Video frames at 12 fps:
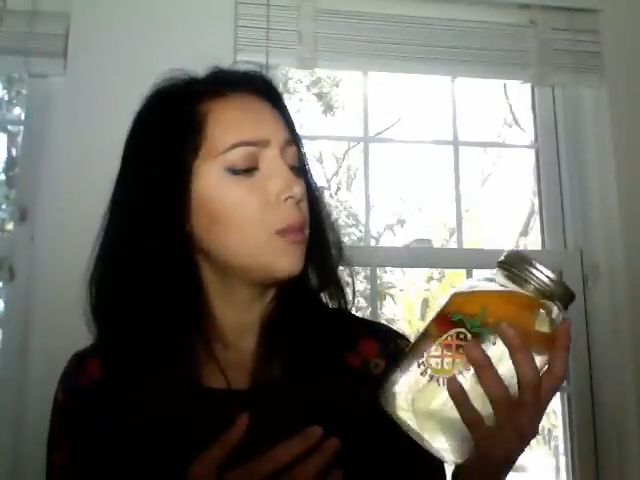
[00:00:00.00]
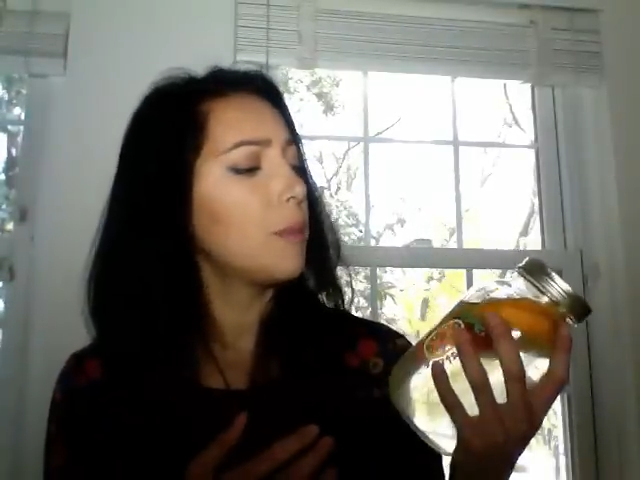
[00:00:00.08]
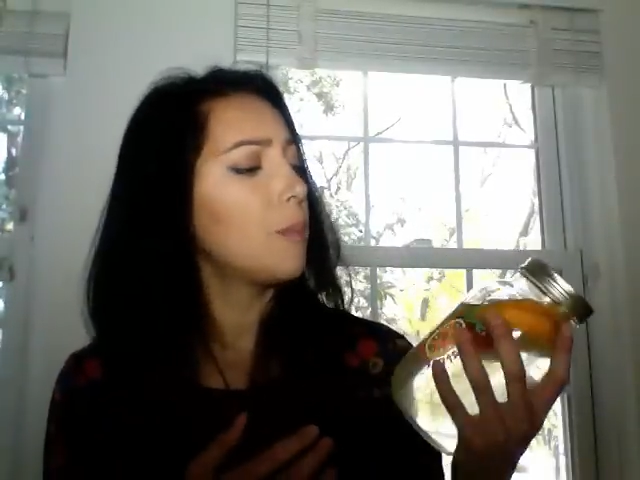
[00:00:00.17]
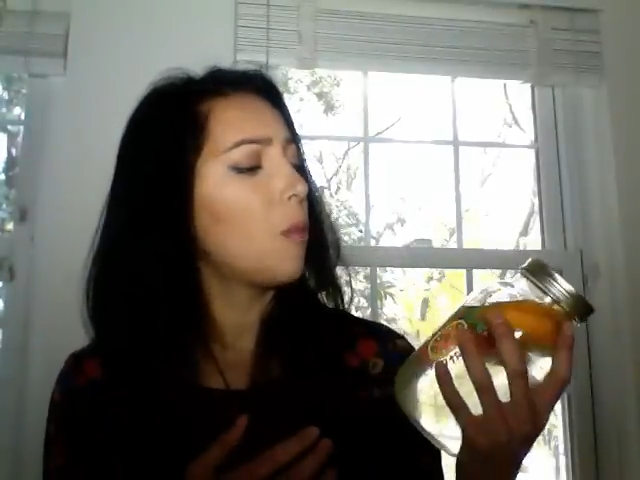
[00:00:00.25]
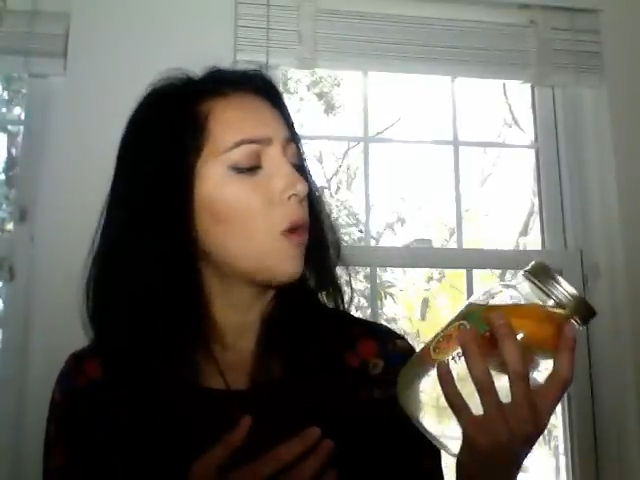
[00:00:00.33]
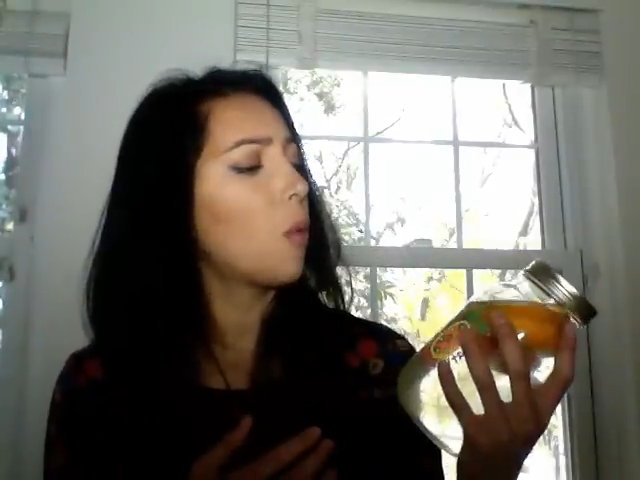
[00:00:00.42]

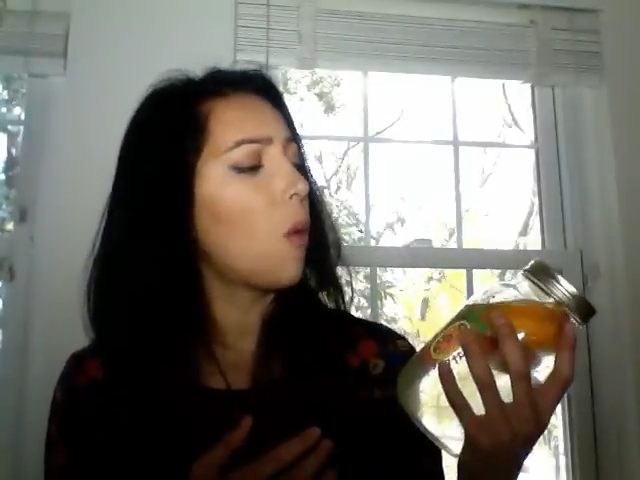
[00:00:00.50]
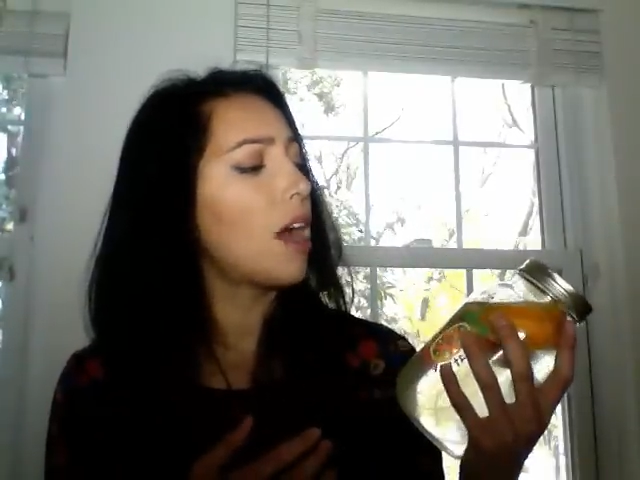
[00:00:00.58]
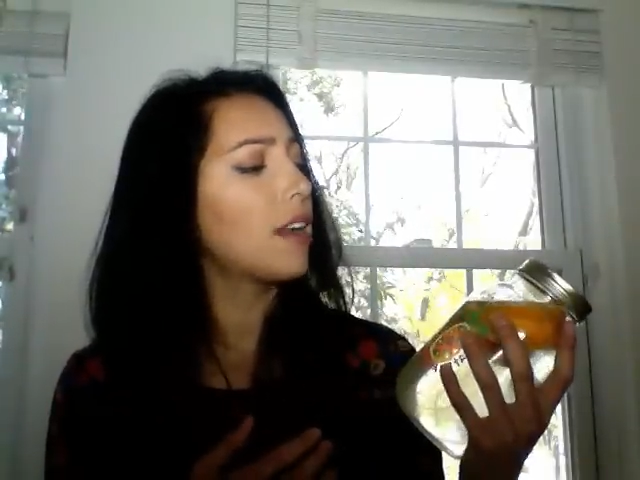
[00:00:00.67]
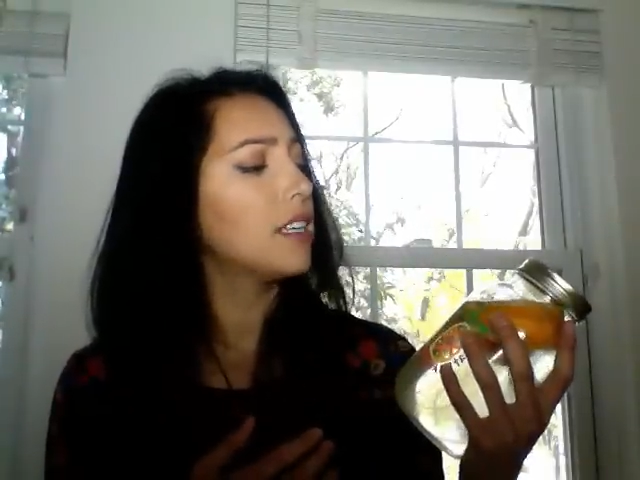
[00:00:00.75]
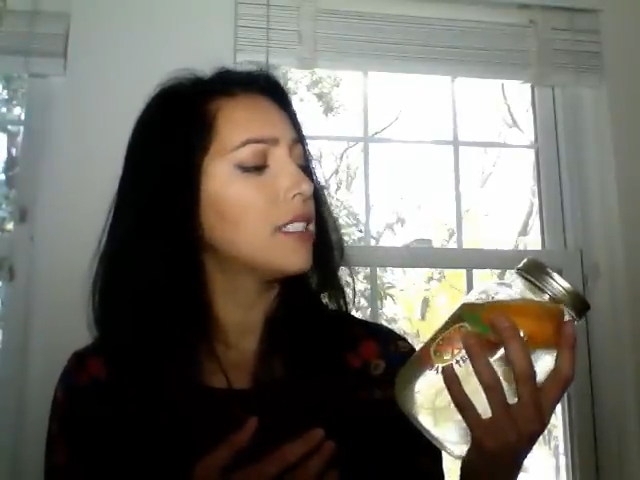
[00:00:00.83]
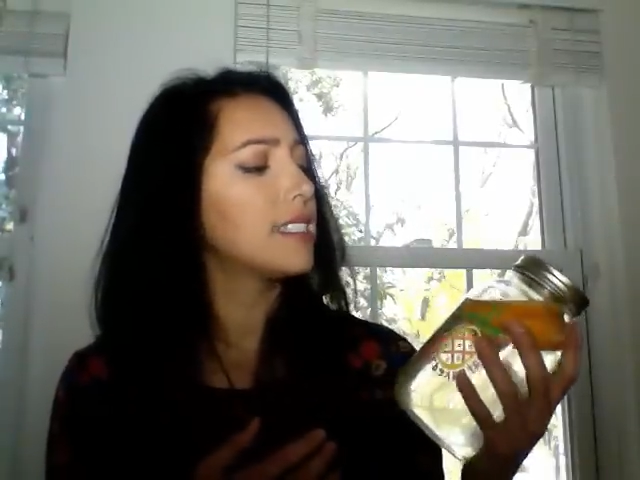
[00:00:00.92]
bit more
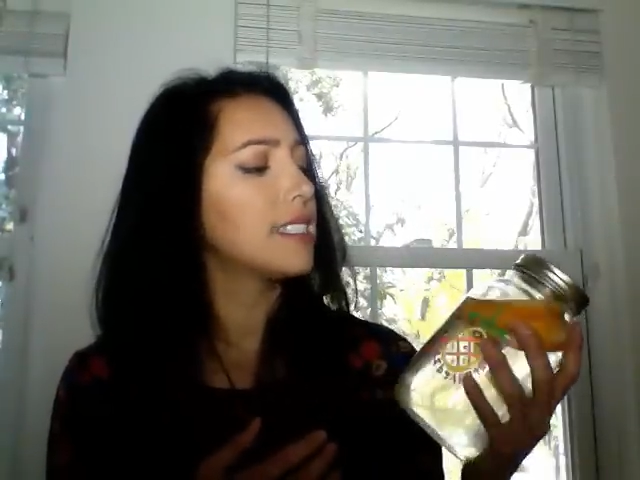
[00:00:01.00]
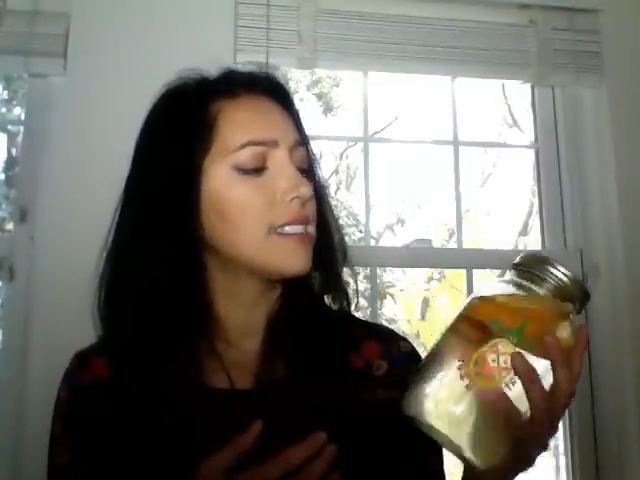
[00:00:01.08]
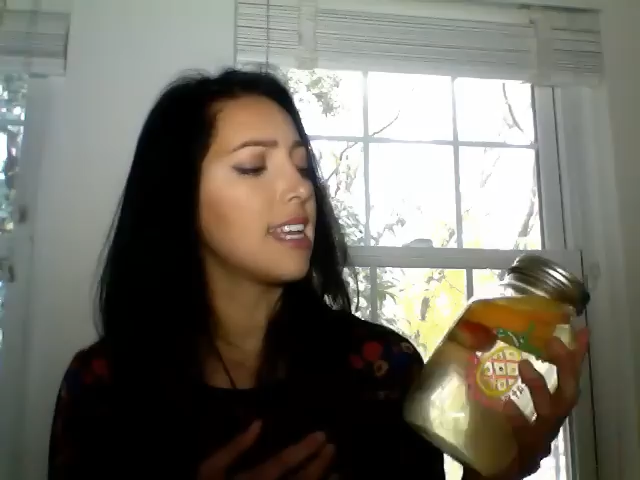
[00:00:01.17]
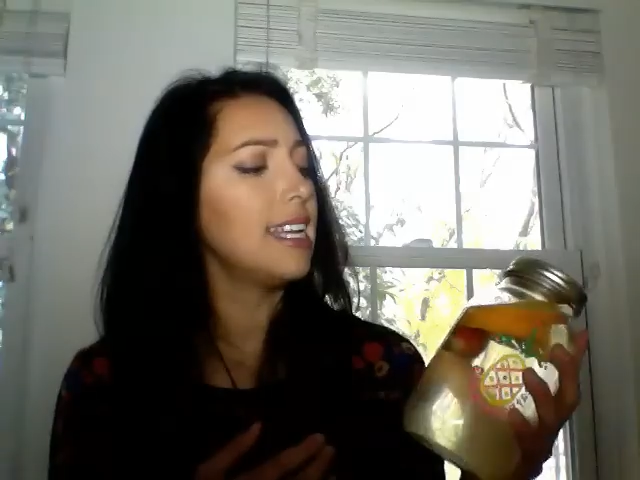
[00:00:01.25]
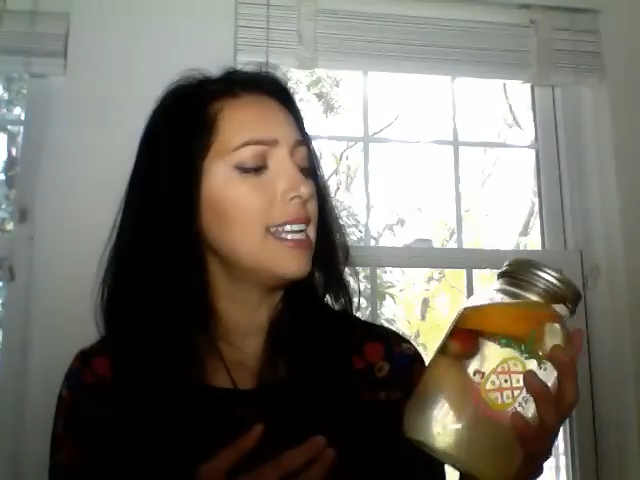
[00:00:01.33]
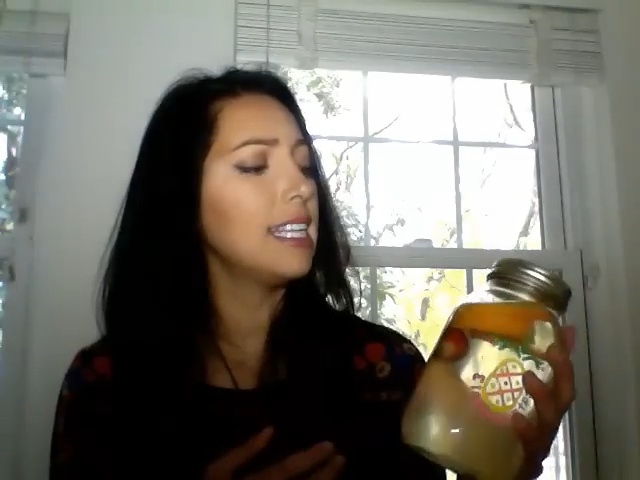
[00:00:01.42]
water since
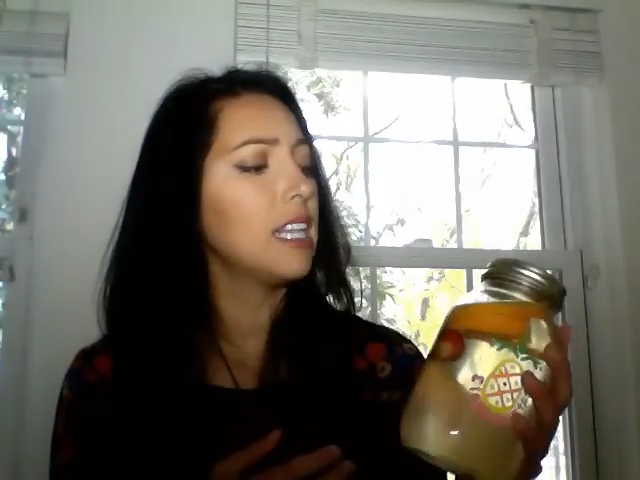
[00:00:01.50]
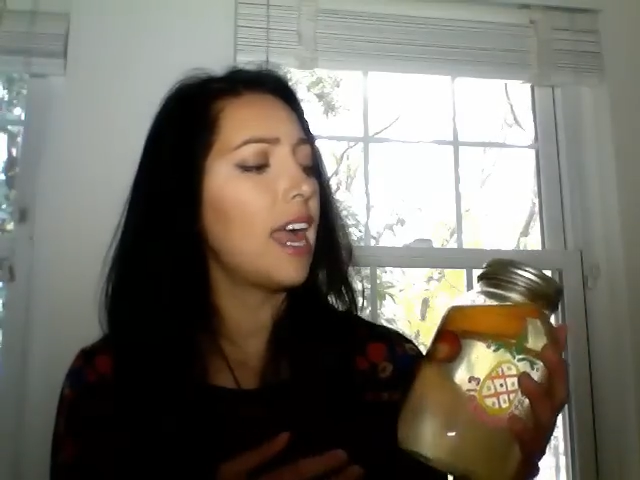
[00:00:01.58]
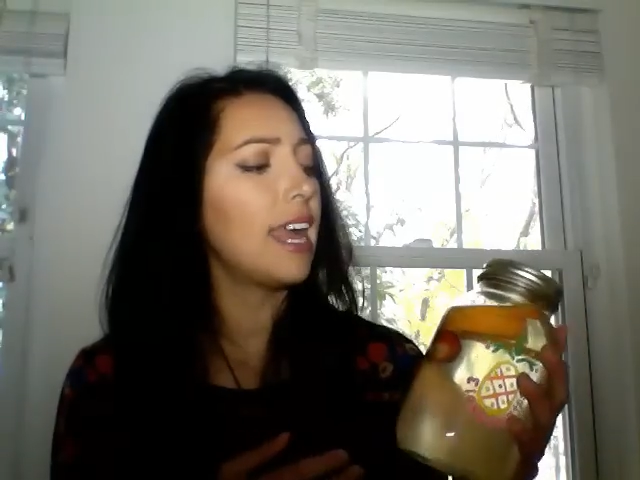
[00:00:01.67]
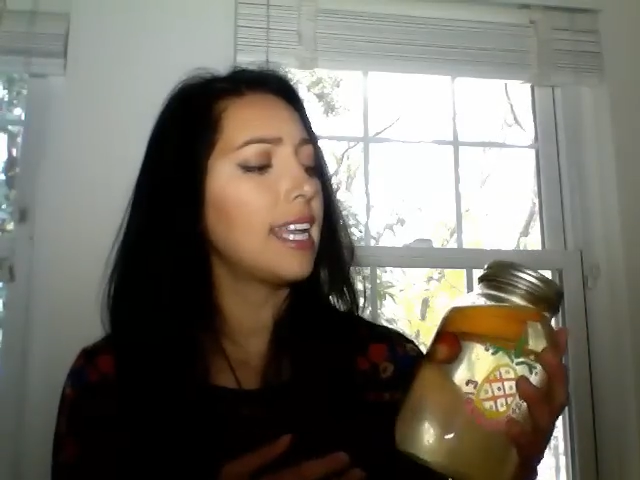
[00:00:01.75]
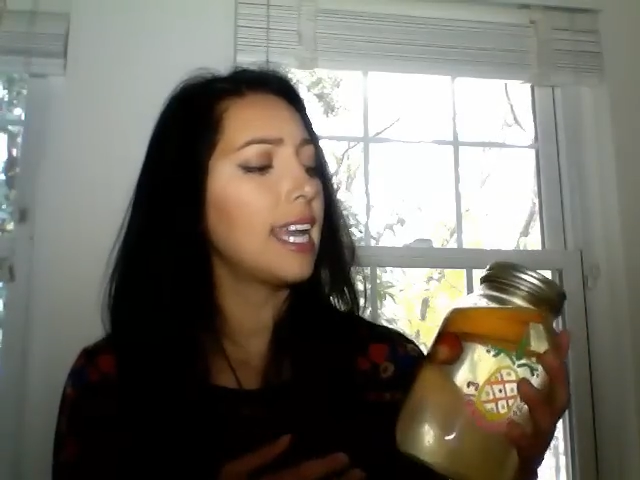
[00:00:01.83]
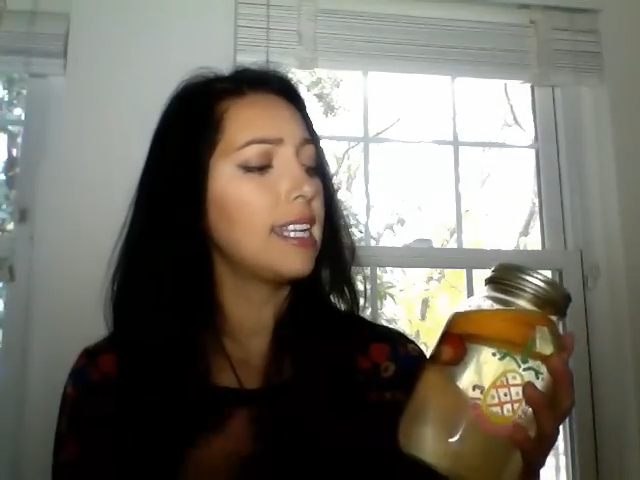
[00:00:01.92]
I didn't
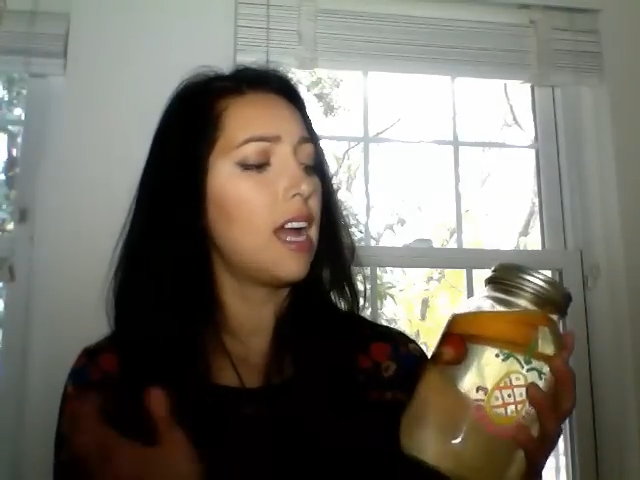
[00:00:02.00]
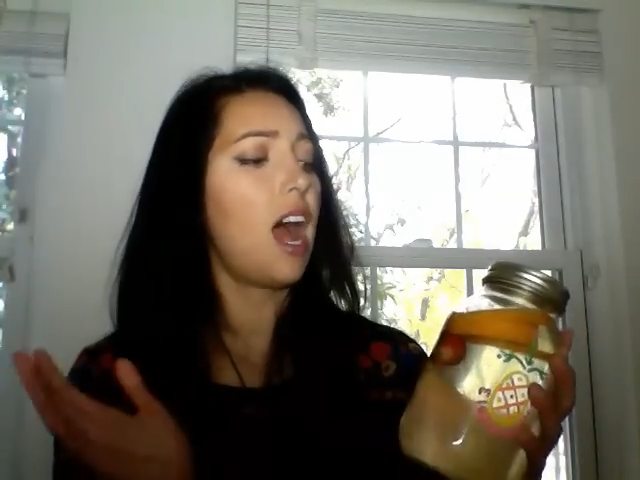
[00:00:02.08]
like it,